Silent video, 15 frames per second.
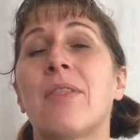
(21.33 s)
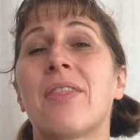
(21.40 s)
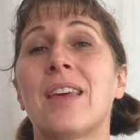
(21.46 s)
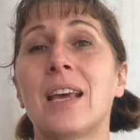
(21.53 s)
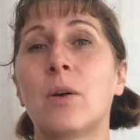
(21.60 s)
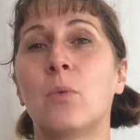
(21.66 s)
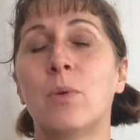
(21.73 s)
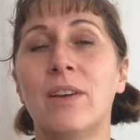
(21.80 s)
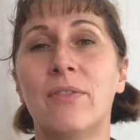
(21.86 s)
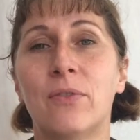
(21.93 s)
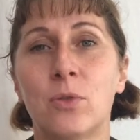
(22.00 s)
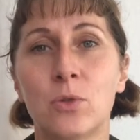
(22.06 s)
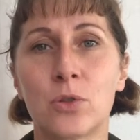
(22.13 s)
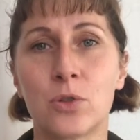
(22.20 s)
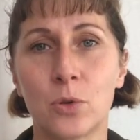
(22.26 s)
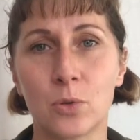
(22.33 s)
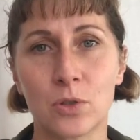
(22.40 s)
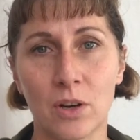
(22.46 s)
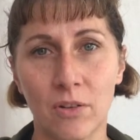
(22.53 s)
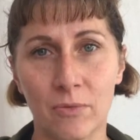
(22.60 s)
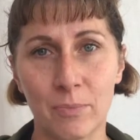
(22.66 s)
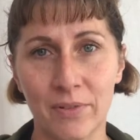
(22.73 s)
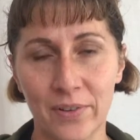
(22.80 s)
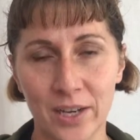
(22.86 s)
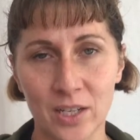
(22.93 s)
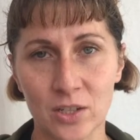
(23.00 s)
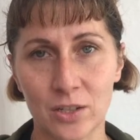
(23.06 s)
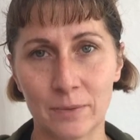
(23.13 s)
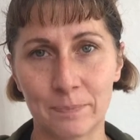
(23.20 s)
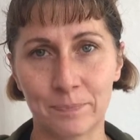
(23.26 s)
think we fall short of
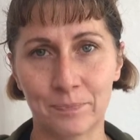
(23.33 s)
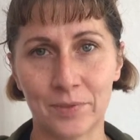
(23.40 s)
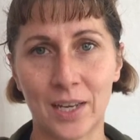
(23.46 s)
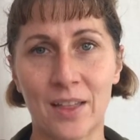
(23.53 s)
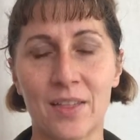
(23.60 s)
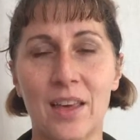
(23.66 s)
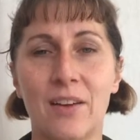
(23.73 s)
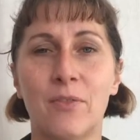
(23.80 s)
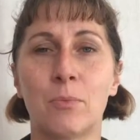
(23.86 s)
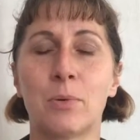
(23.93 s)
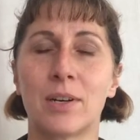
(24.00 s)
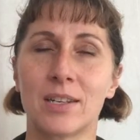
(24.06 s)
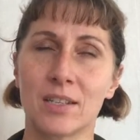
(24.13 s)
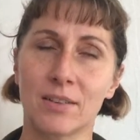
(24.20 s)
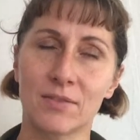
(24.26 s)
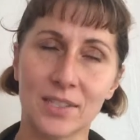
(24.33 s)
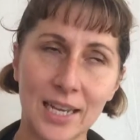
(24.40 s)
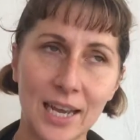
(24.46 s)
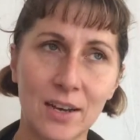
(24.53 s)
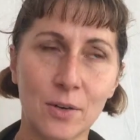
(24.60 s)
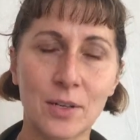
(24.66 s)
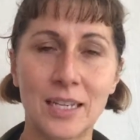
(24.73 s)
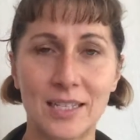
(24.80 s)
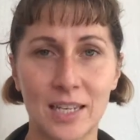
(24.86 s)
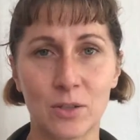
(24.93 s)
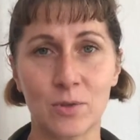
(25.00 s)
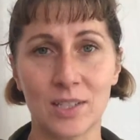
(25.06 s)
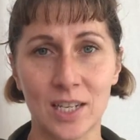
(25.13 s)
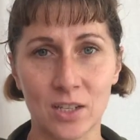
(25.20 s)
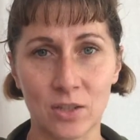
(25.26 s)
perfection and therefore put ourselves down,
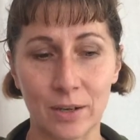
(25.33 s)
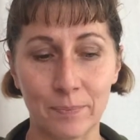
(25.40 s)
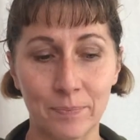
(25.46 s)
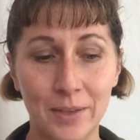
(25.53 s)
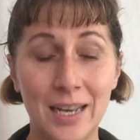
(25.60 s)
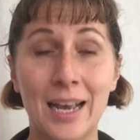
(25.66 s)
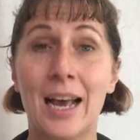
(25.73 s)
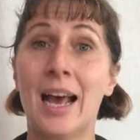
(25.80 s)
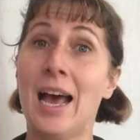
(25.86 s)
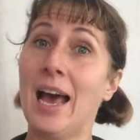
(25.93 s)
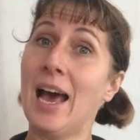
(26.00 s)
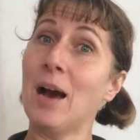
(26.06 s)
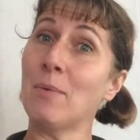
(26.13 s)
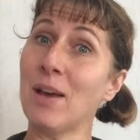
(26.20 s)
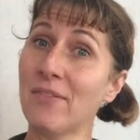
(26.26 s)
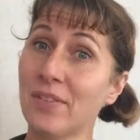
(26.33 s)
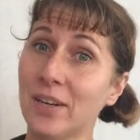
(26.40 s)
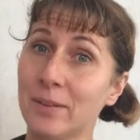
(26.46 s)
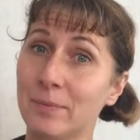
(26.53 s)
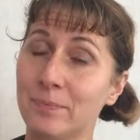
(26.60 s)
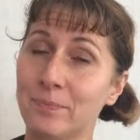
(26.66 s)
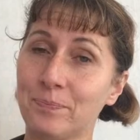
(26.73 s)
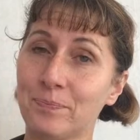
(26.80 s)
etc., etc. However,